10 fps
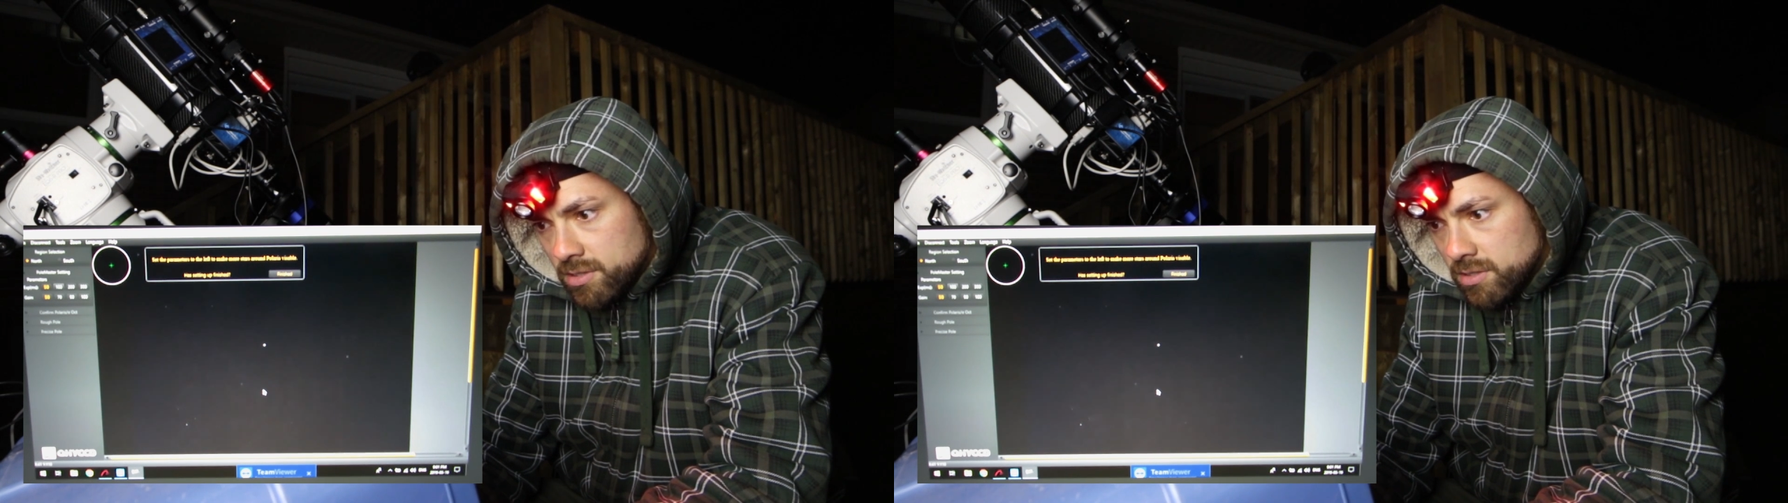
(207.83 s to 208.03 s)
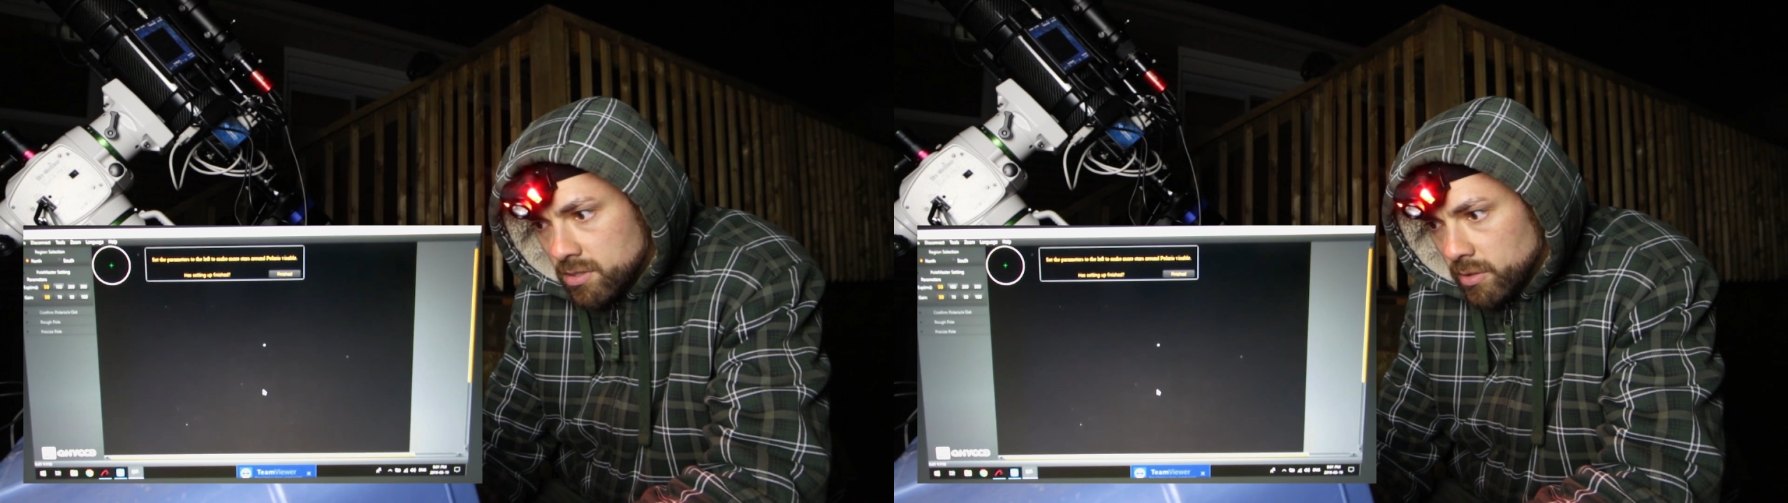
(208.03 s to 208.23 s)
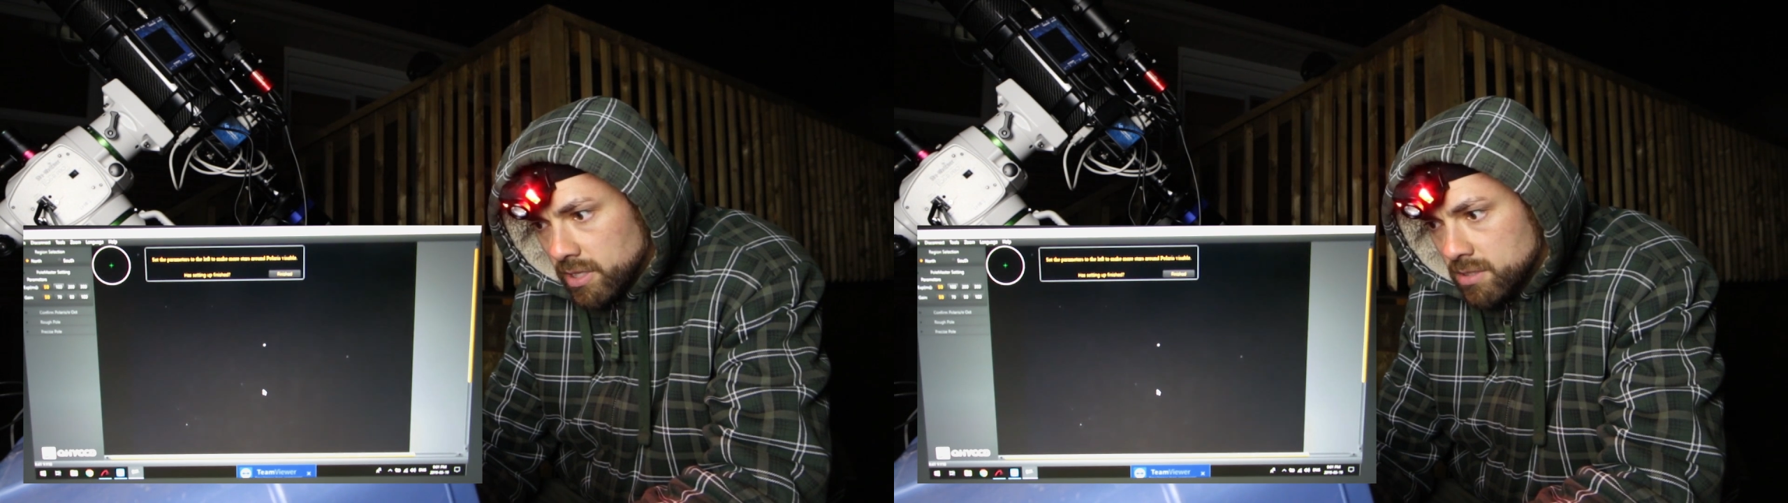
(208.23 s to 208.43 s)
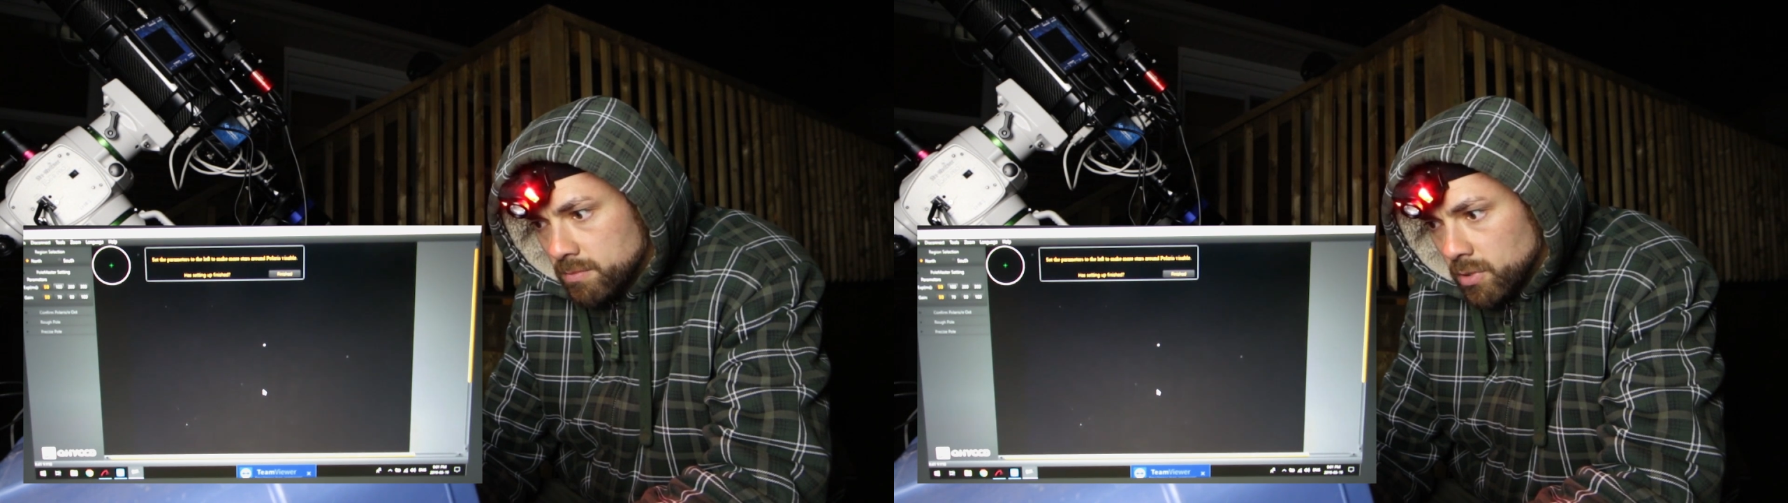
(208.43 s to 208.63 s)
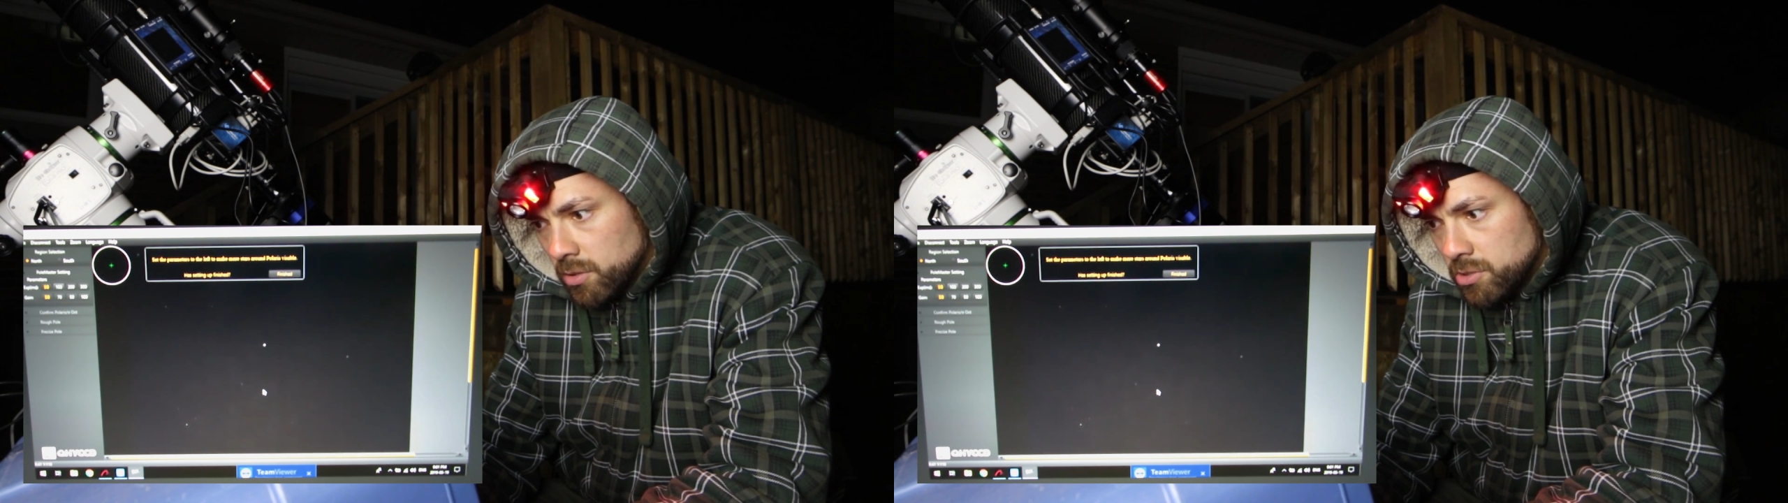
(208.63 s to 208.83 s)
so
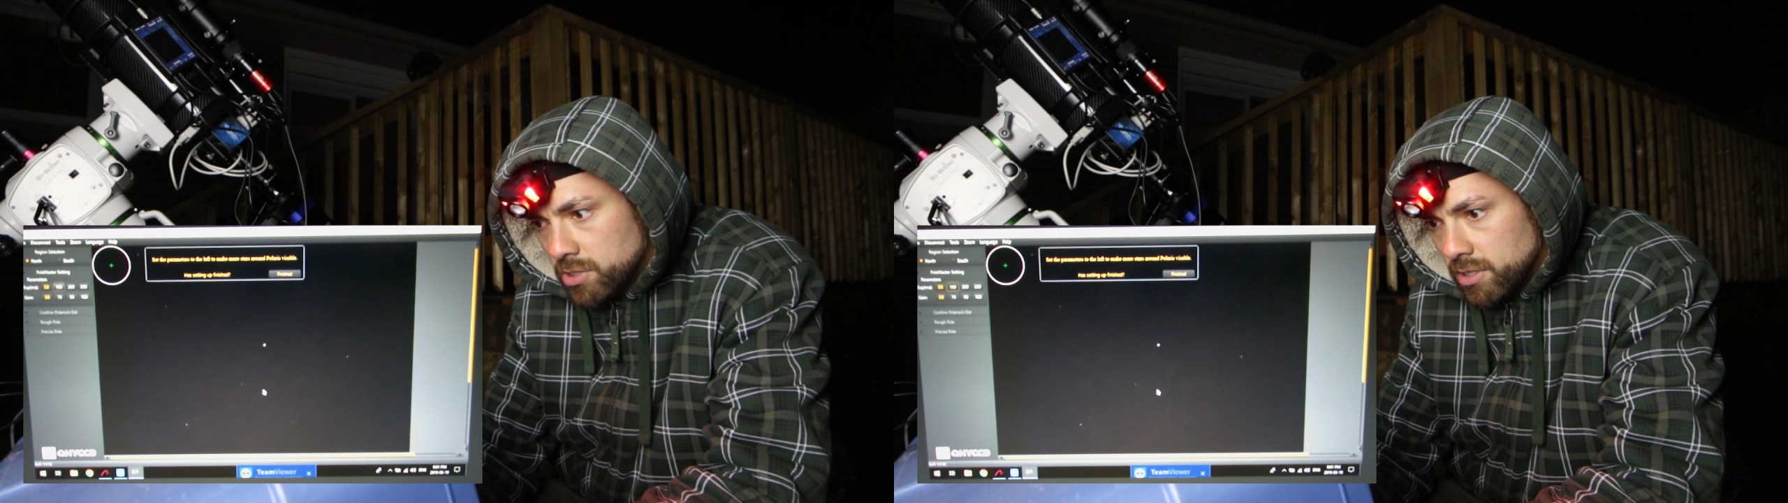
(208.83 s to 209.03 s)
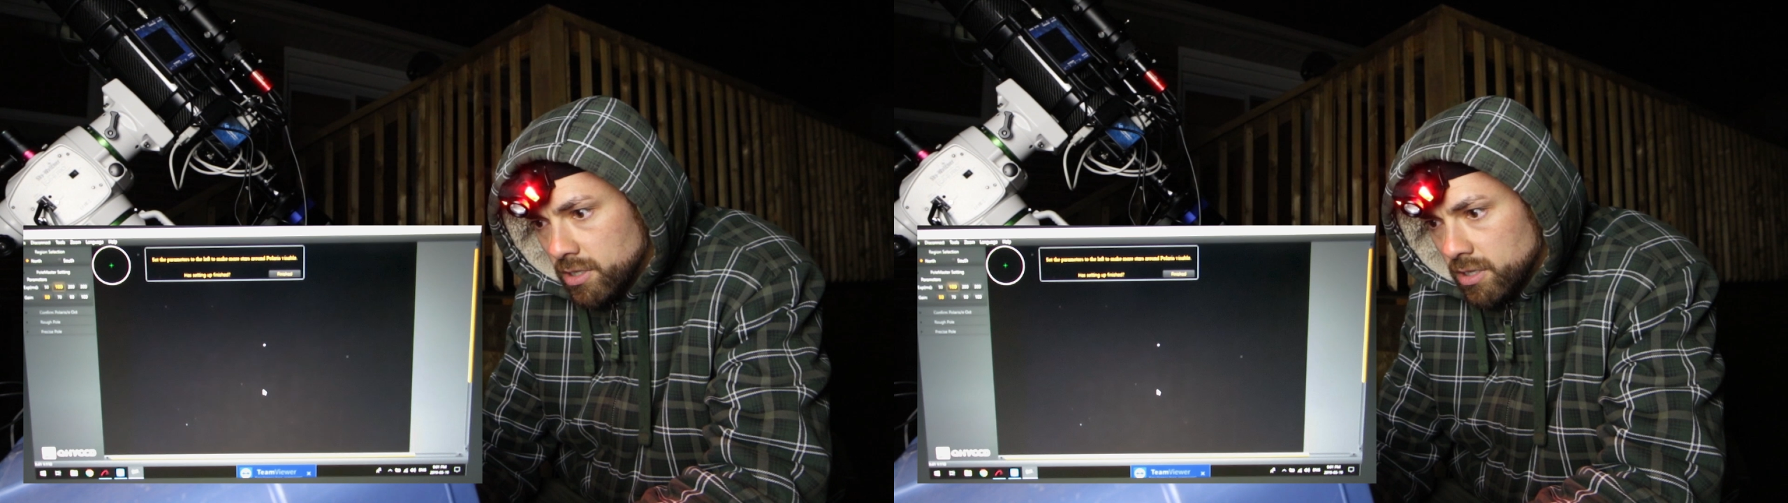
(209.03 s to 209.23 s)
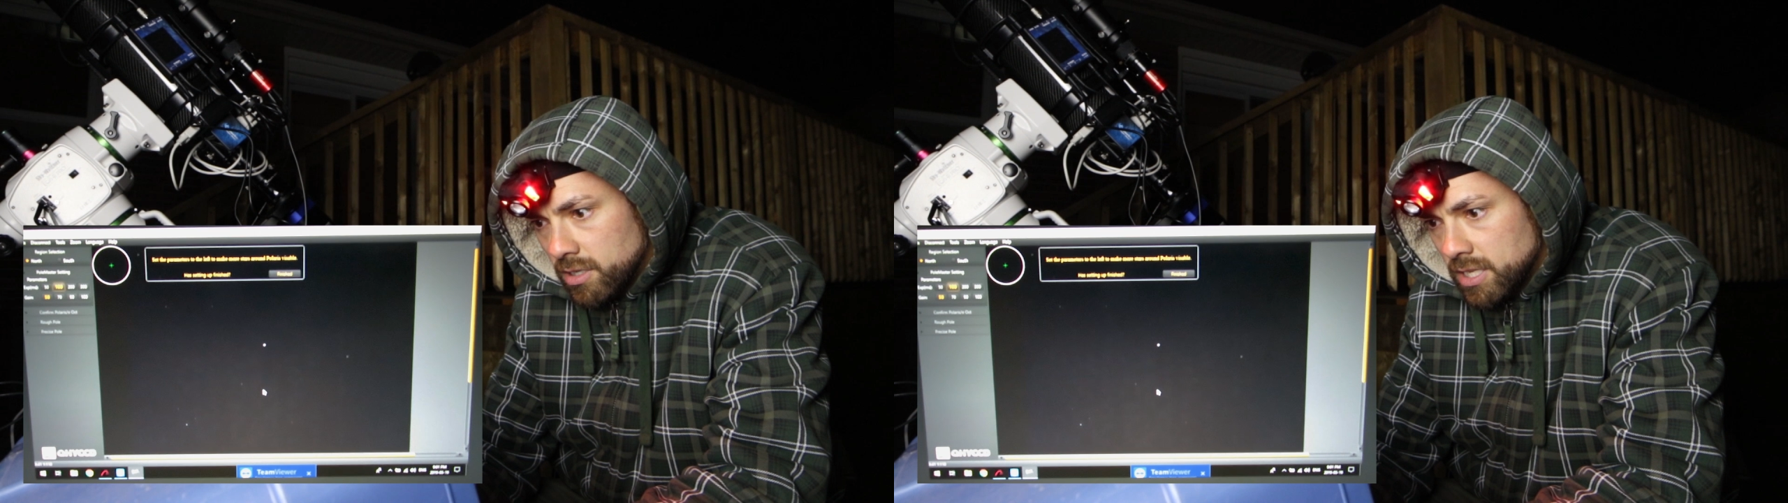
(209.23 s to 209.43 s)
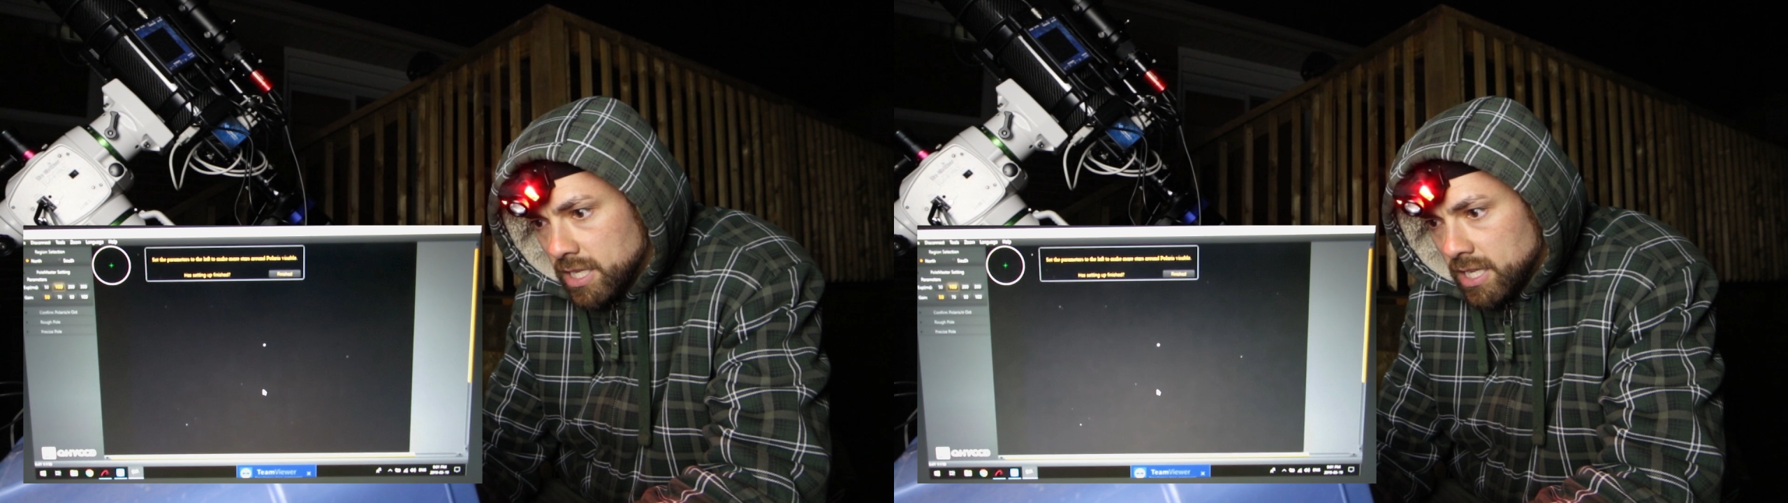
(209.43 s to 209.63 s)
exposure,